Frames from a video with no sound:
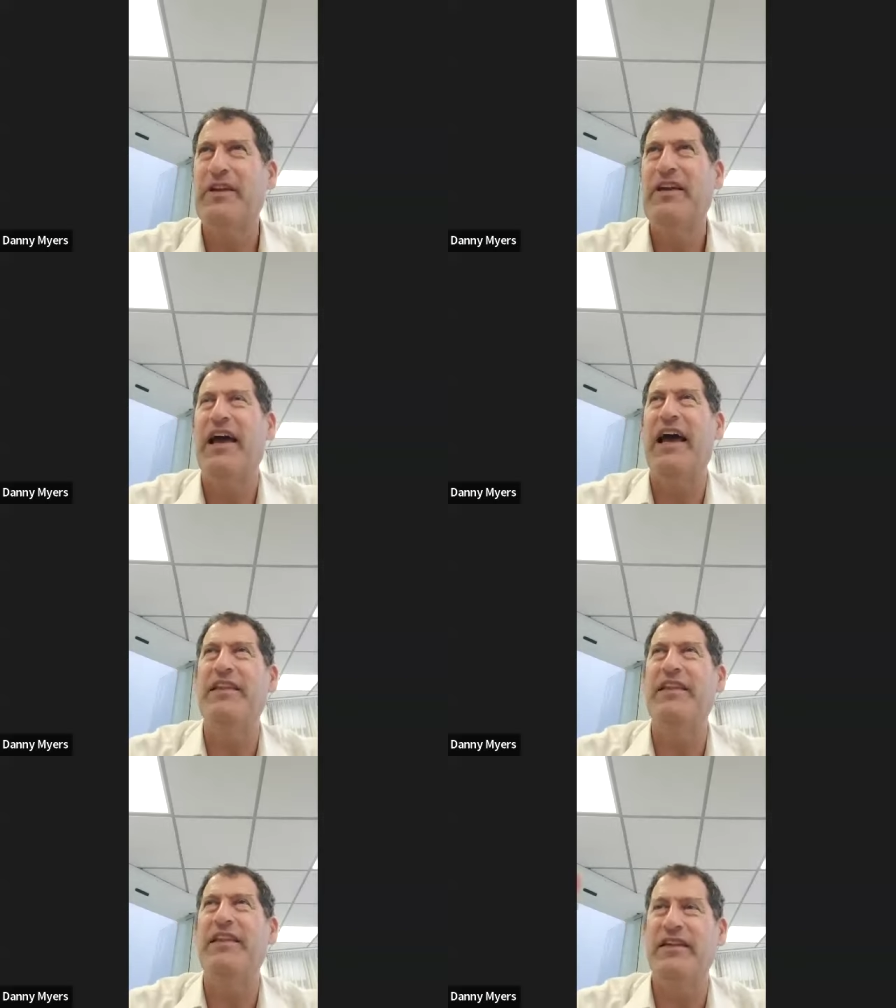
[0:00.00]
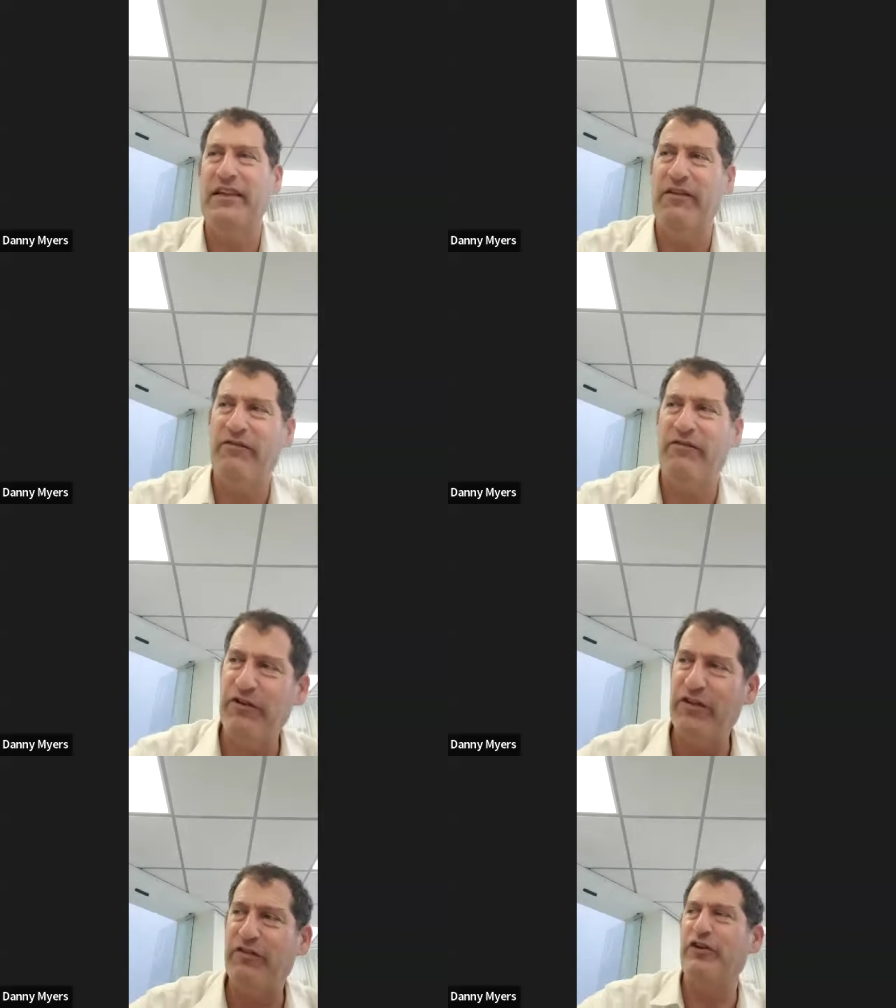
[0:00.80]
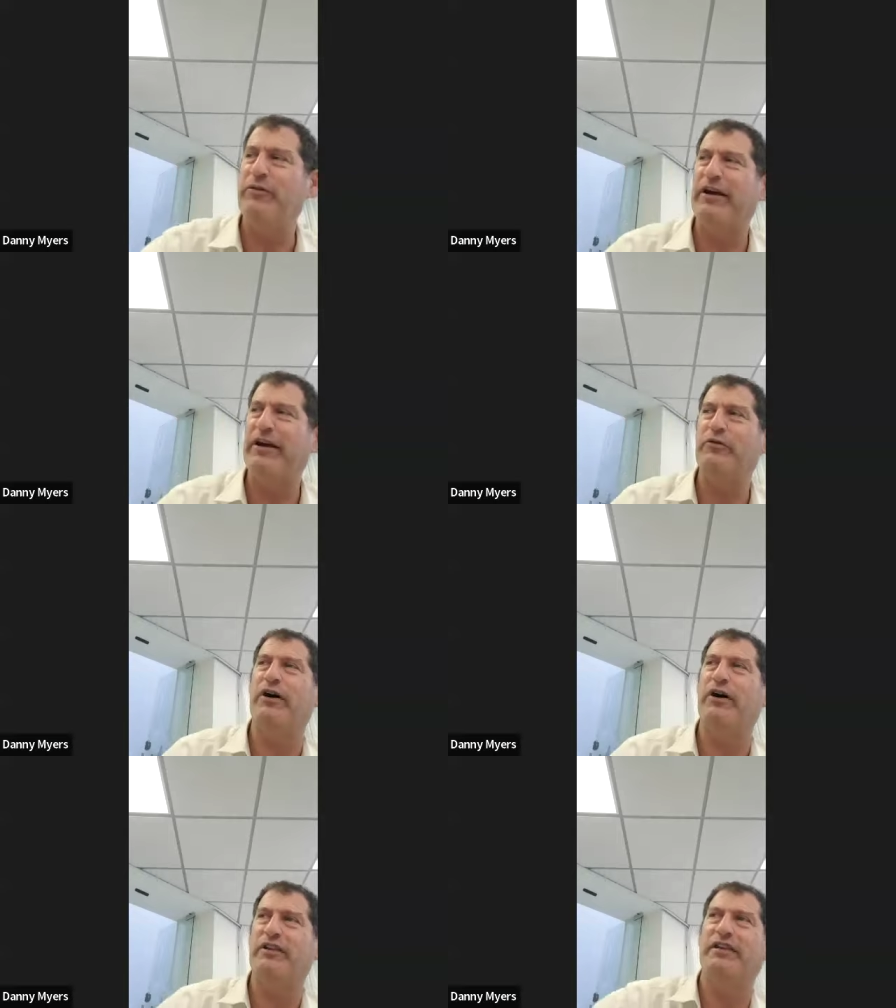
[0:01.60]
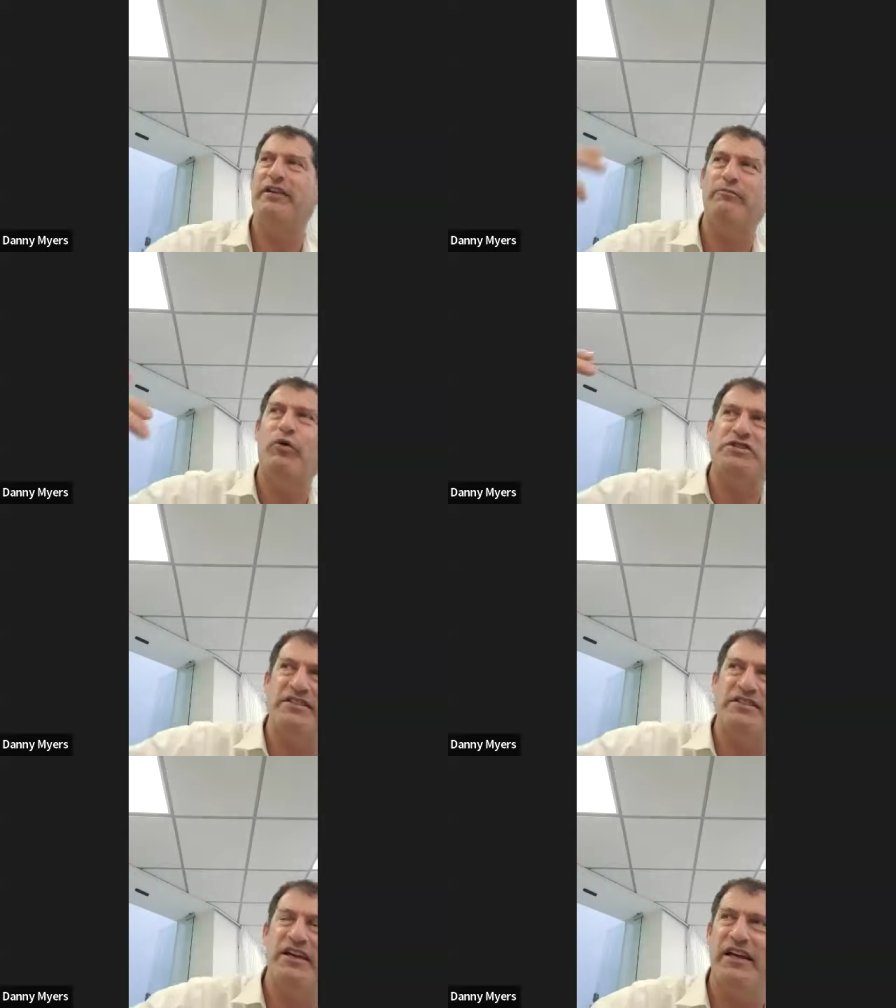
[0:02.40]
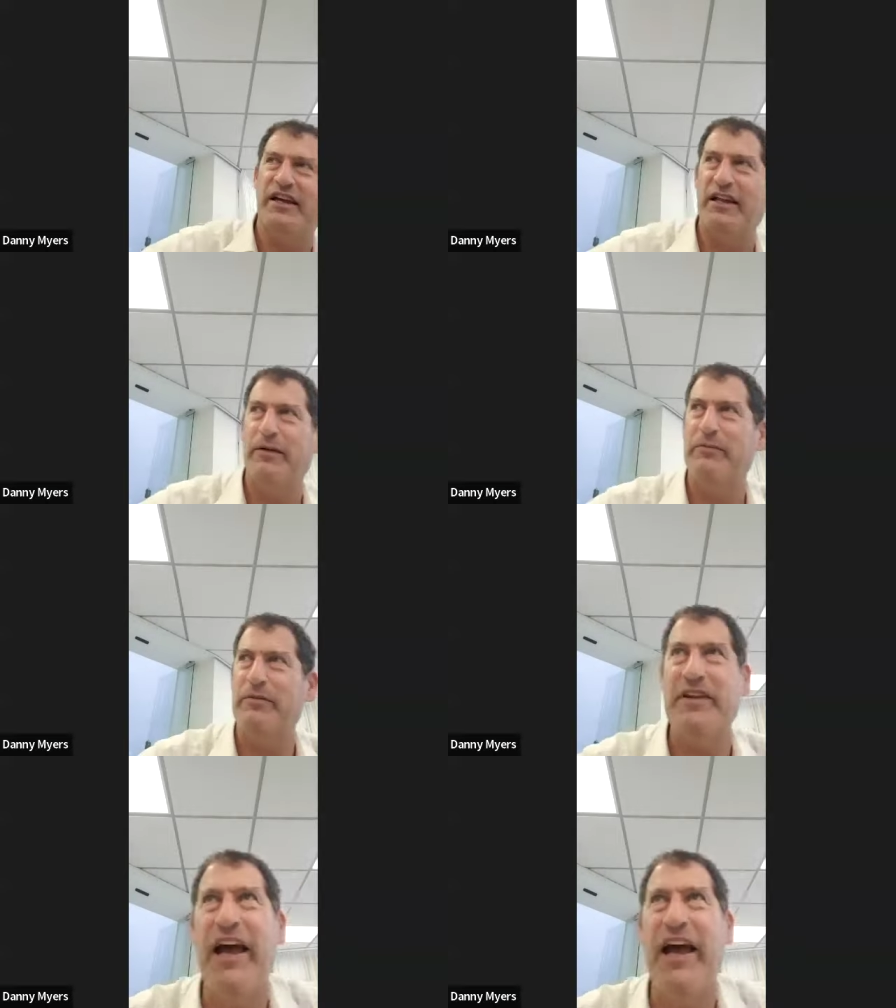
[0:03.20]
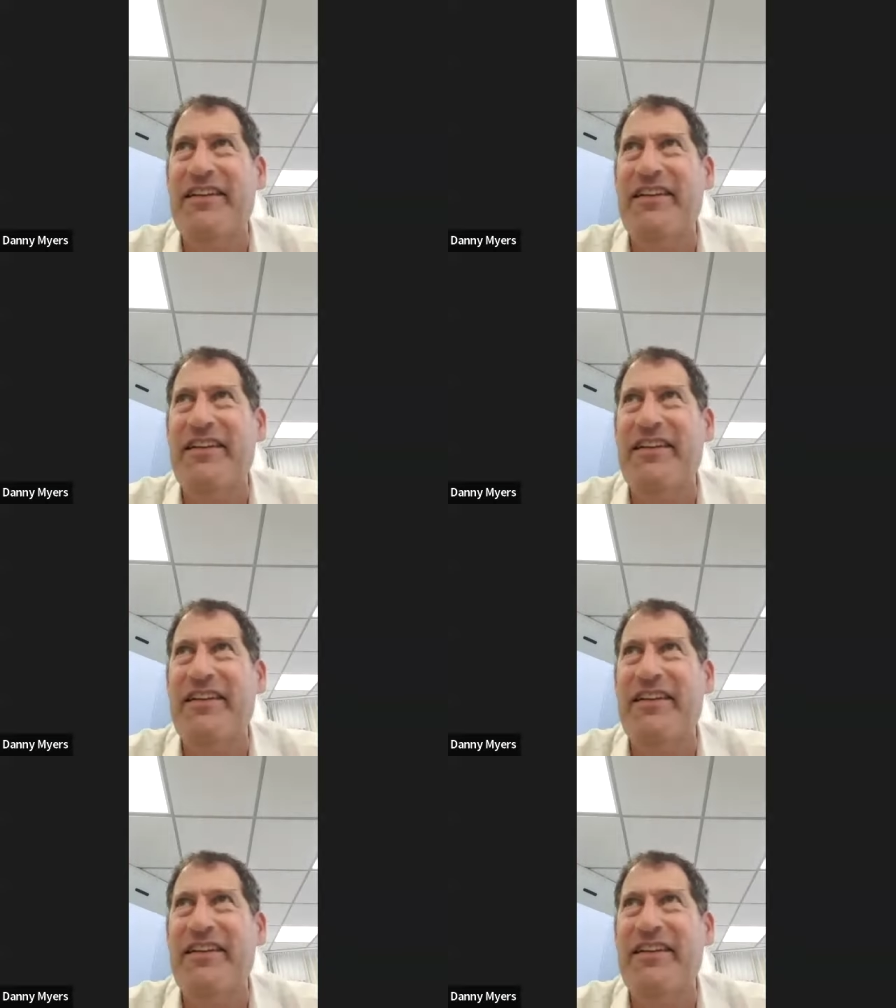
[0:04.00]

And the further back you are, the more chance you're going to get clipped at the end.